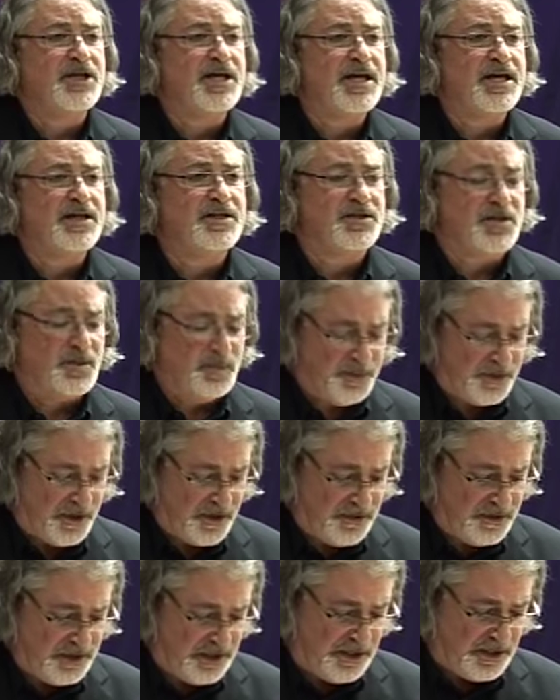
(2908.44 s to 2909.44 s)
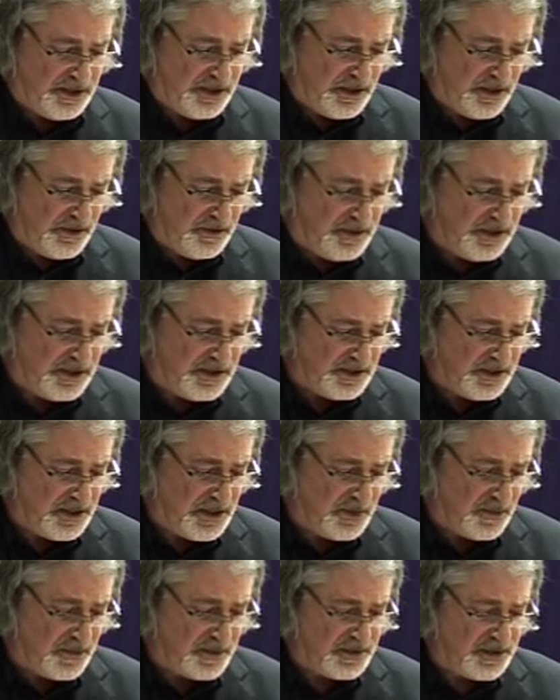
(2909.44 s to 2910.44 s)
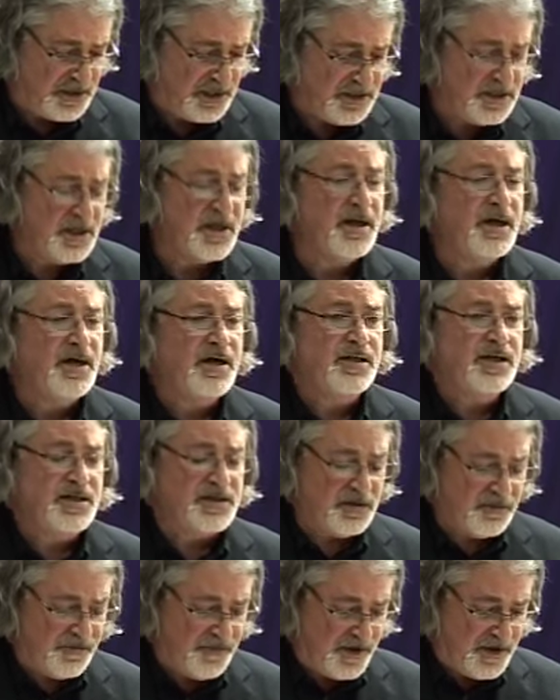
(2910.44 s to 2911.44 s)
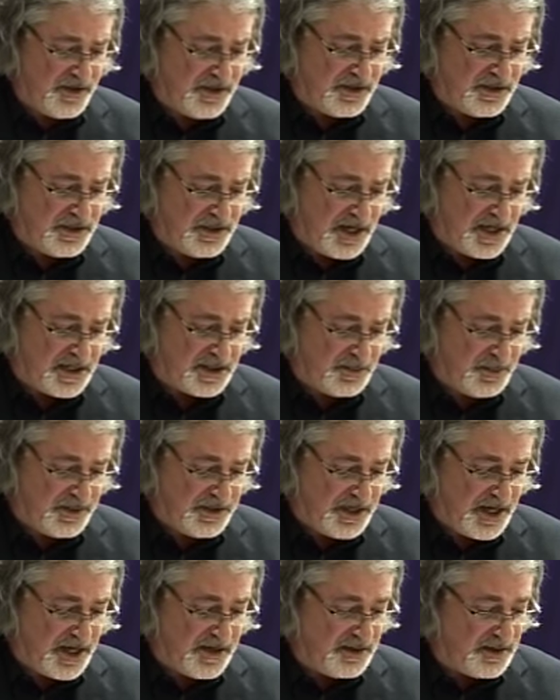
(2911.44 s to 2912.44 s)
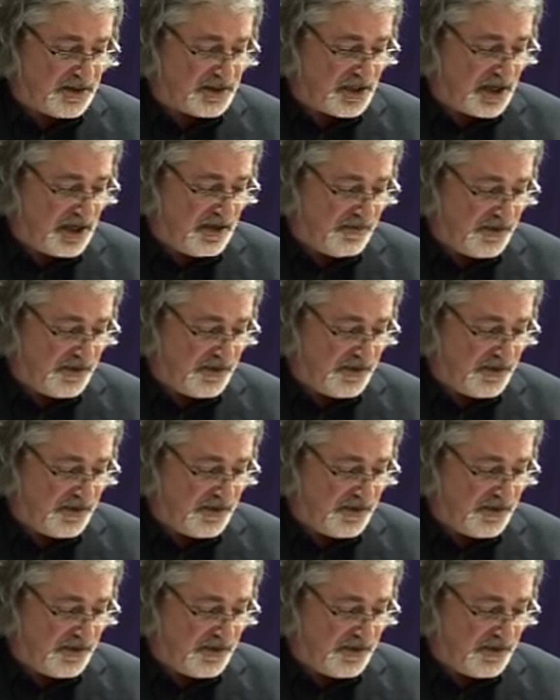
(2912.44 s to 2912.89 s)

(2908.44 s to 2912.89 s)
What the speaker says: genes, the protein coding sequences, there's a further 6% that's